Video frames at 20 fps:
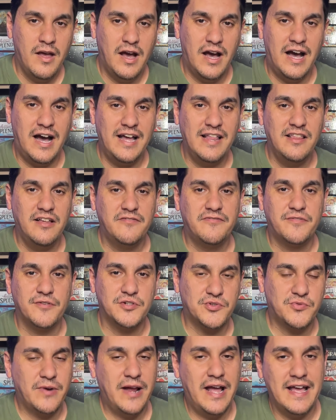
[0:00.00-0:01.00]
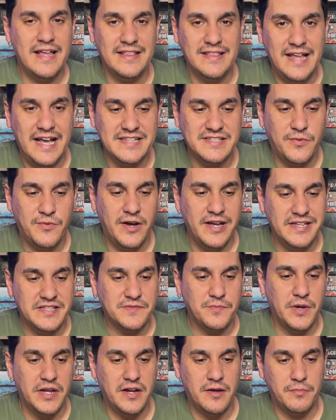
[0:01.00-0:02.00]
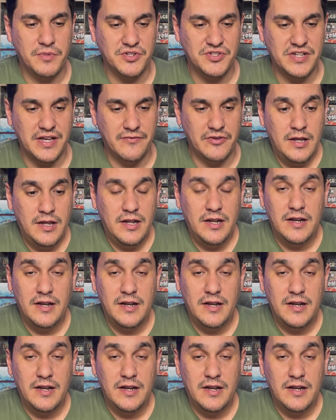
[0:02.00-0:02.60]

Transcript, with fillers: I love First Rat, and that's why it's my number seven.